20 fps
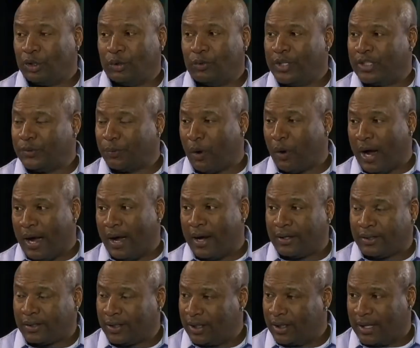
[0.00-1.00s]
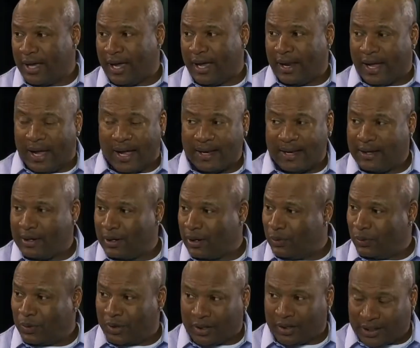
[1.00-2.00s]
2 weeks prior to that, I didn't know
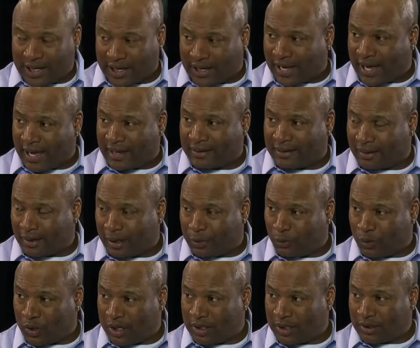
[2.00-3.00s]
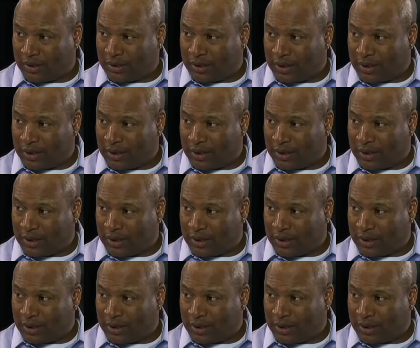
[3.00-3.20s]
what a decathlon was.